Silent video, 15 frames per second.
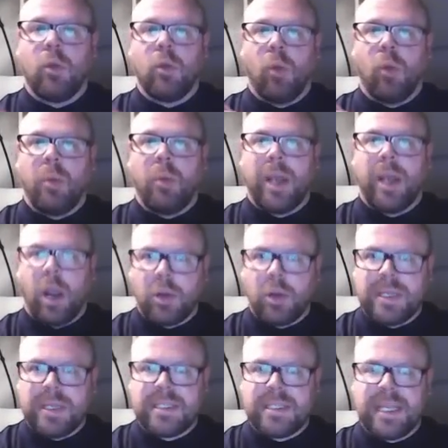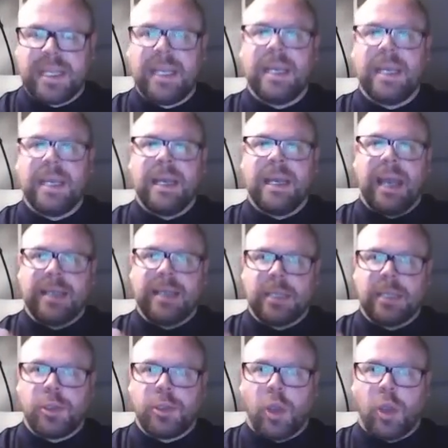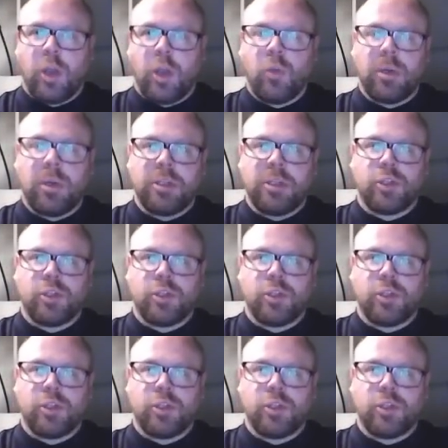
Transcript: What we are going to see is a downward